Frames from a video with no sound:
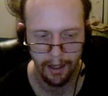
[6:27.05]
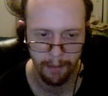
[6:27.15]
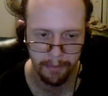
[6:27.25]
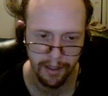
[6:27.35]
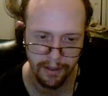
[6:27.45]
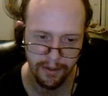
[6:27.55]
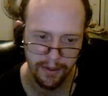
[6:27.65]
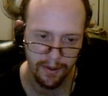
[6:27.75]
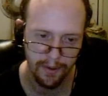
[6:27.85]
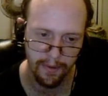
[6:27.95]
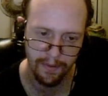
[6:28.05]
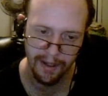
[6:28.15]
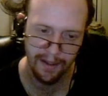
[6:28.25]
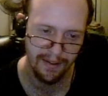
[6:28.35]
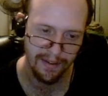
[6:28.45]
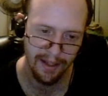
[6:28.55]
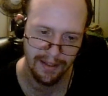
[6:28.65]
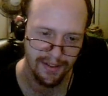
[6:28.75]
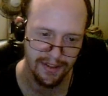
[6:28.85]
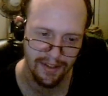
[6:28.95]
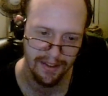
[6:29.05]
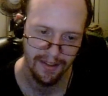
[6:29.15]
I mean, that's